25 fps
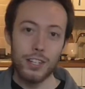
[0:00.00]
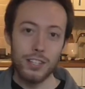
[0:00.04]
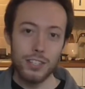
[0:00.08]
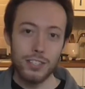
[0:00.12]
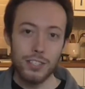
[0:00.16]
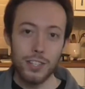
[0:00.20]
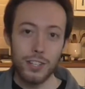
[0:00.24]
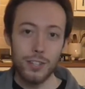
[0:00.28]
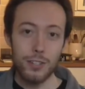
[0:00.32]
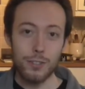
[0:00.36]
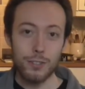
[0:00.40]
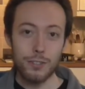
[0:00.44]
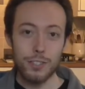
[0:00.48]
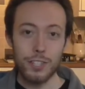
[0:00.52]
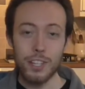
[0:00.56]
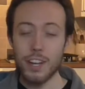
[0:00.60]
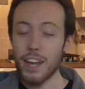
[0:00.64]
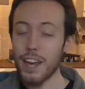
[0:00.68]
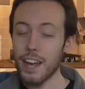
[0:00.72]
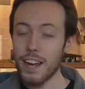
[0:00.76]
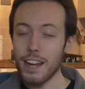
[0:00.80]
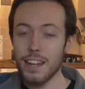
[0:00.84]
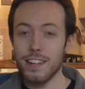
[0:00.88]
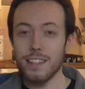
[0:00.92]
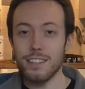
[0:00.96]
So
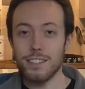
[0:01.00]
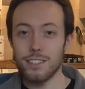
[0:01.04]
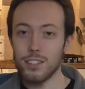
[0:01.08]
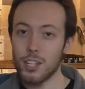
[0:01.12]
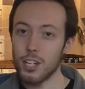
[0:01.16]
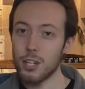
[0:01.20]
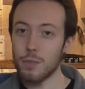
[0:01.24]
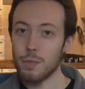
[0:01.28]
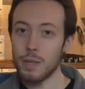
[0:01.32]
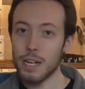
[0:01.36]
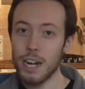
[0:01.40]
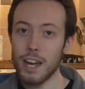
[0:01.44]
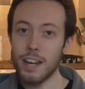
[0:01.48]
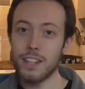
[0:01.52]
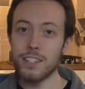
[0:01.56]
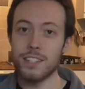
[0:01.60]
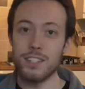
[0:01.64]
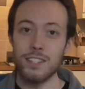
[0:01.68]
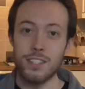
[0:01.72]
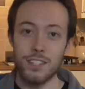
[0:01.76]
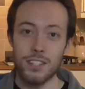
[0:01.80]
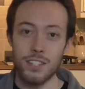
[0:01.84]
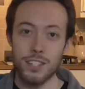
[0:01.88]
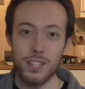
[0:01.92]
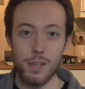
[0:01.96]
today it's going to be
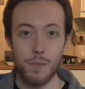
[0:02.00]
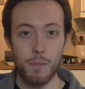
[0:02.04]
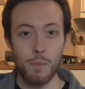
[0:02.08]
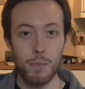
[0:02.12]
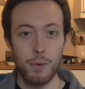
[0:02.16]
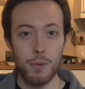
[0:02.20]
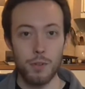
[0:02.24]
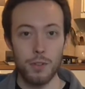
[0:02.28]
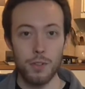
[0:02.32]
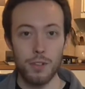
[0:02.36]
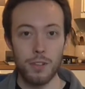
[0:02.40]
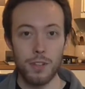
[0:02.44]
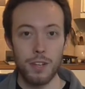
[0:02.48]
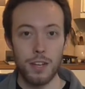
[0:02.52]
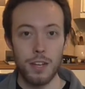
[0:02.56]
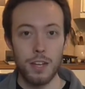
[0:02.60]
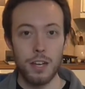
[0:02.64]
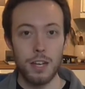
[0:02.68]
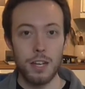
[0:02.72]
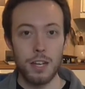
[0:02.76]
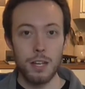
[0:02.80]
nice and simple,